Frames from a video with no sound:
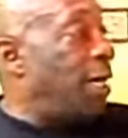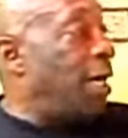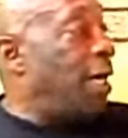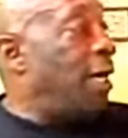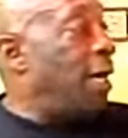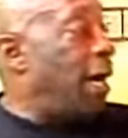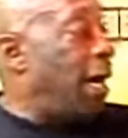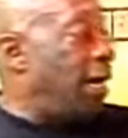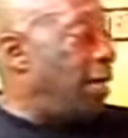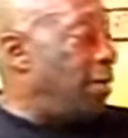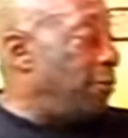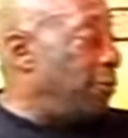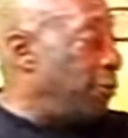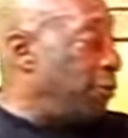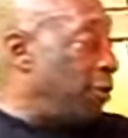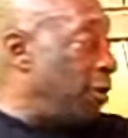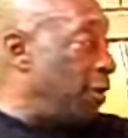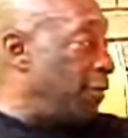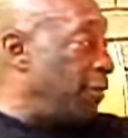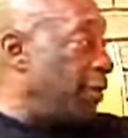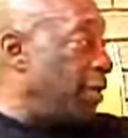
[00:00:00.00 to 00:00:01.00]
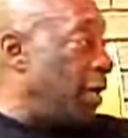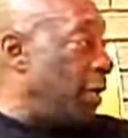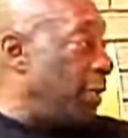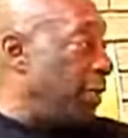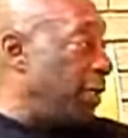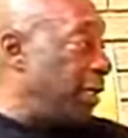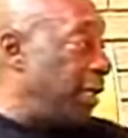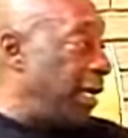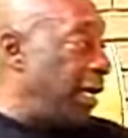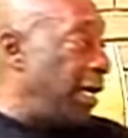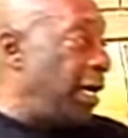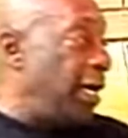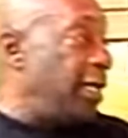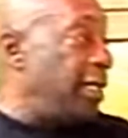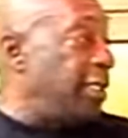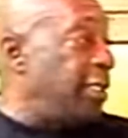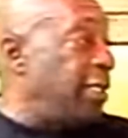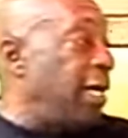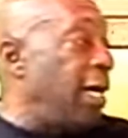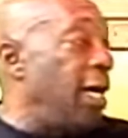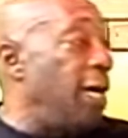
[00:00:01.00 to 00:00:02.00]
I hire Rudolph to come a day ahead
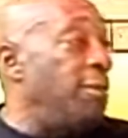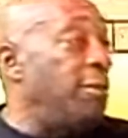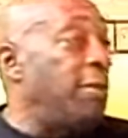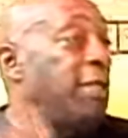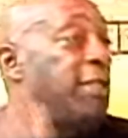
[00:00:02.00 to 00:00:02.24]
of time,